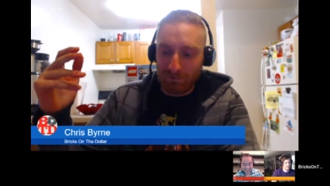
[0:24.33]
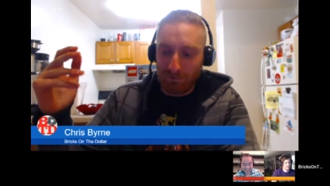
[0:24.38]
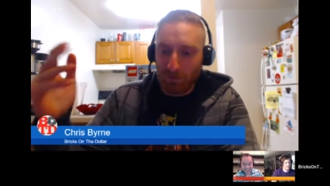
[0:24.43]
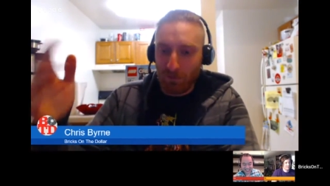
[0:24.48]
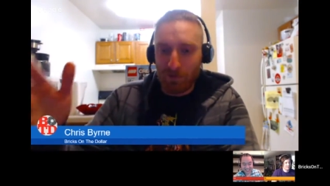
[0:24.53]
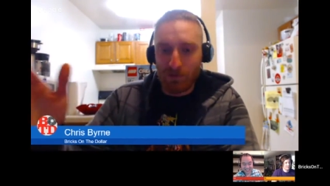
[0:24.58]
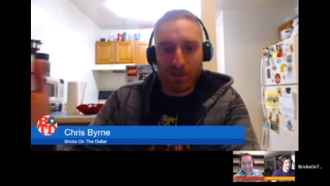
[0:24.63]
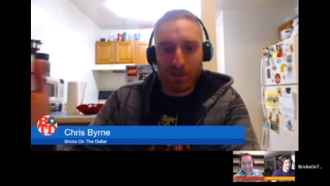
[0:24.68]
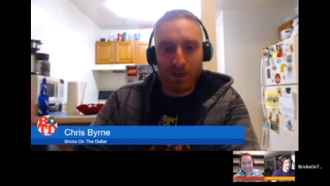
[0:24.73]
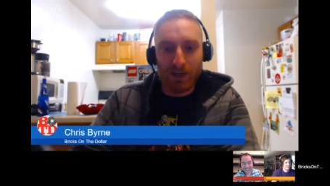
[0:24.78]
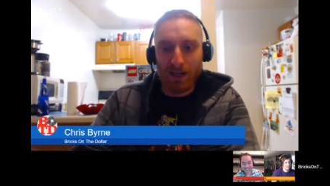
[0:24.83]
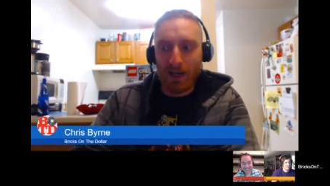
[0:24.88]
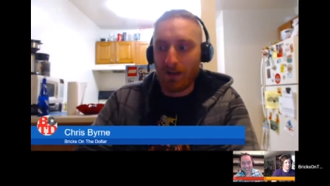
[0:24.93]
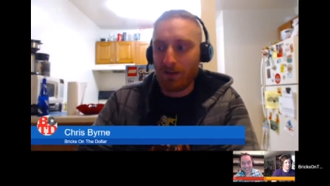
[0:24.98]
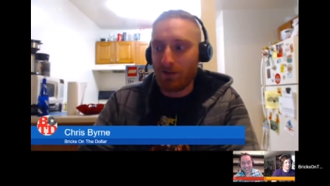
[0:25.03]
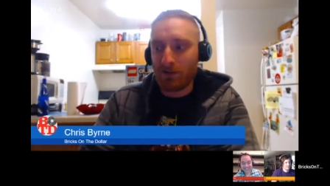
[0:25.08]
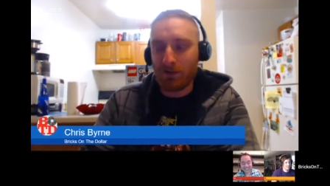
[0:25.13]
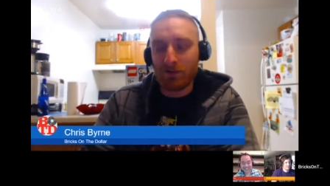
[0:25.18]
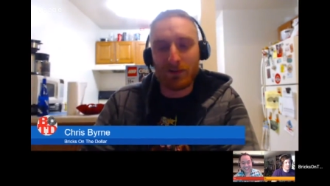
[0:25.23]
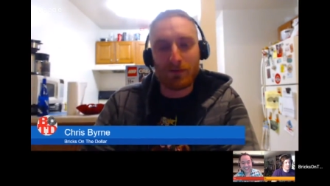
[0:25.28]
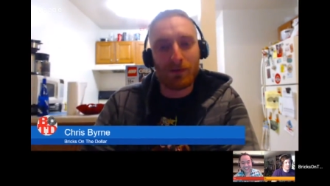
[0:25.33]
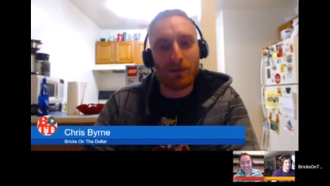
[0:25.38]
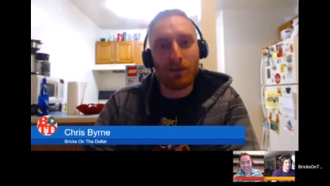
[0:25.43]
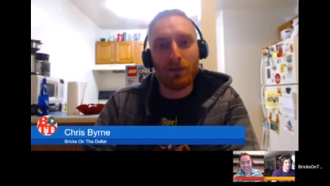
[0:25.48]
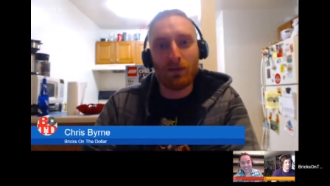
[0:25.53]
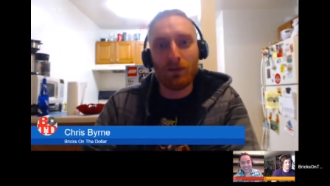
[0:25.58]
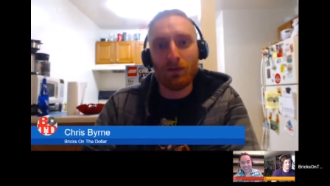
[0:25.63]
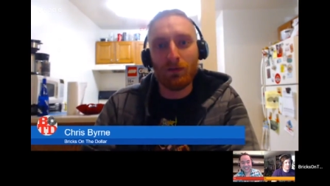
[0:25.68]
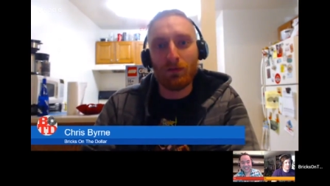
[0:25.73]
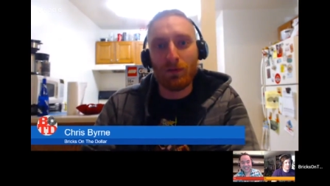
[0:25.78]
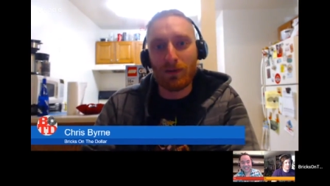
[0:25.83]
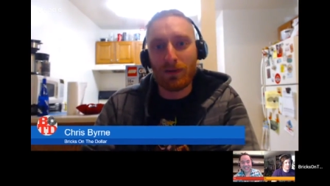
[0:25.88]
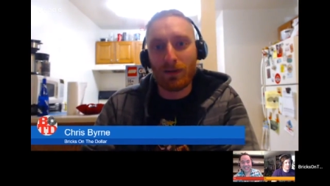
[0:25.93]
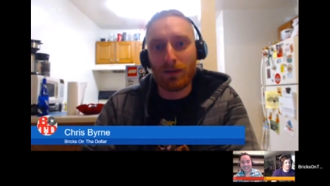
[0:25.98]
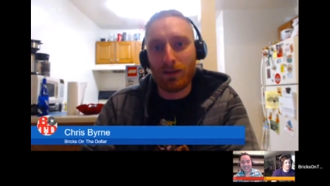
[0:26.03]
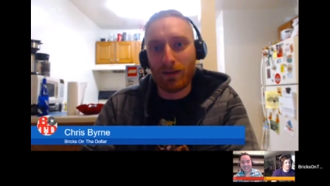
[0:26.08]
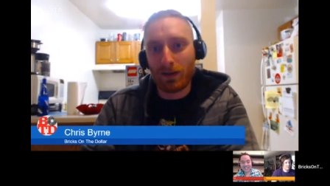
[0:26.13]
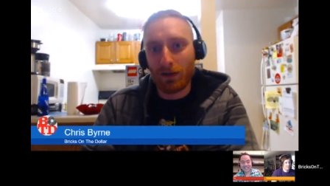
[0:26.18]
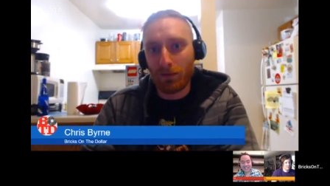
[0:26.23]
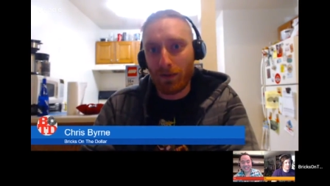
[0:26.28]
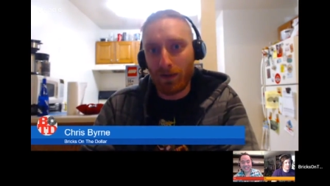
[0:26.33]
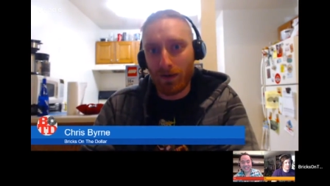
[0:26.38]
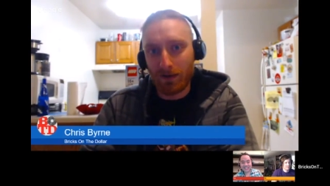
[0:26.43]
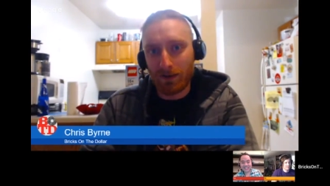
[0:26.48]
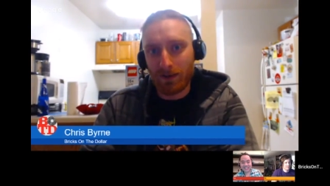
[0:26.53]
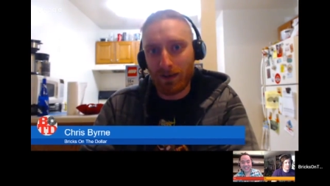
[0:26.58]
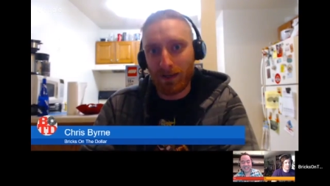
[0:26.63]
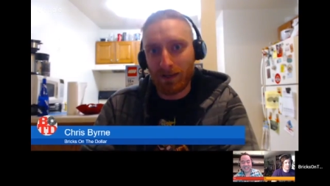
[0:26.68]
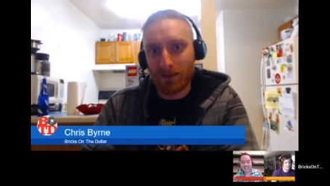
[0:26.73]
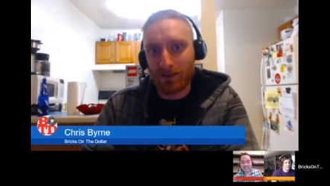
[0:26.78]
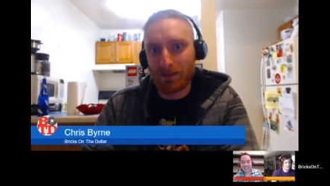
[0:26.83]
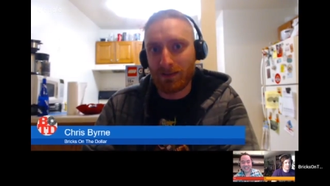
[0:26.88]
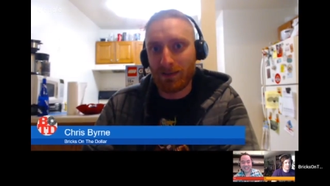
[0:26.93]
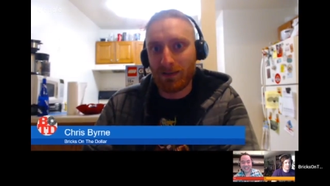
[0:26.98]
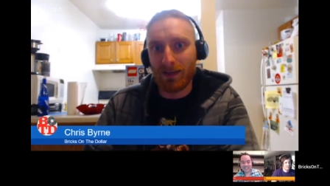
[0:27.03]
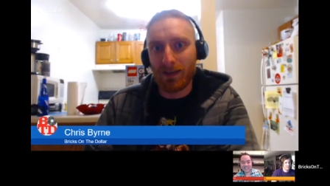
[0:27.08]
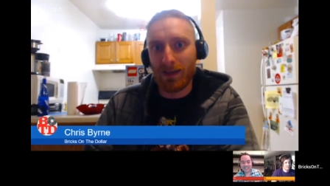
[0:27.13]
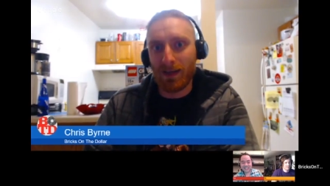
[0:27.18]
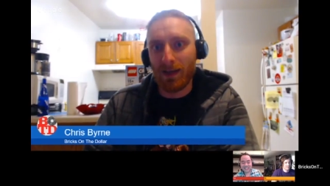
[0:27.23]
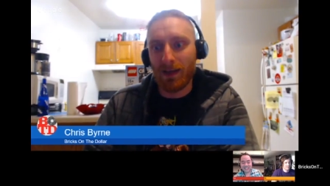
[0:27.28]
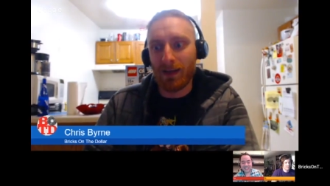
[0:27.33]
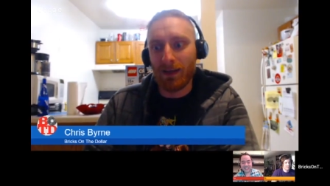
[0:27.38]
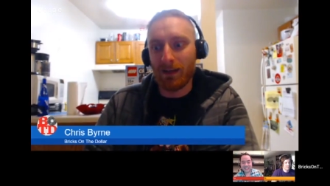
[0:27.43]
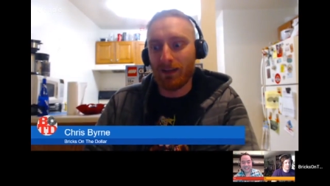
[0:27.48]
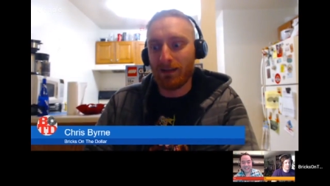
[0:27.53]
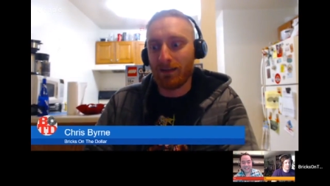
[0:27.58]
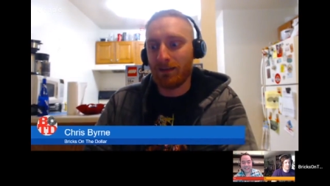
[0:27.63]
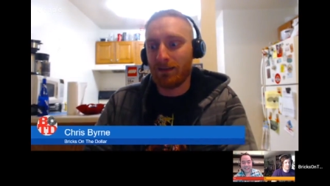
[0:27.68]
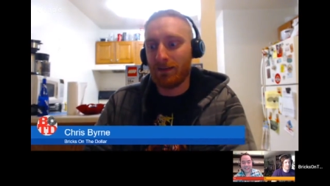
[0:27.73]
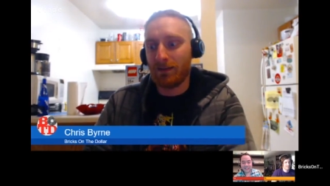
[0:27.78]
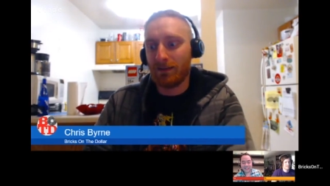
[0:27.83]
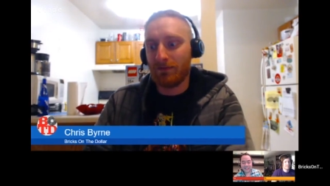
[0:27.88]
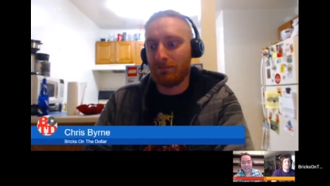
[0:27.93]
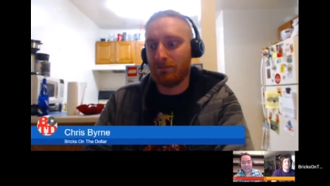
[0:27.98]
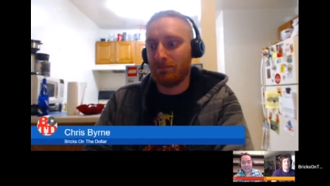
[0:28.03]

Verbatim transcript: we're setting out to do something new with a LEGO podcast and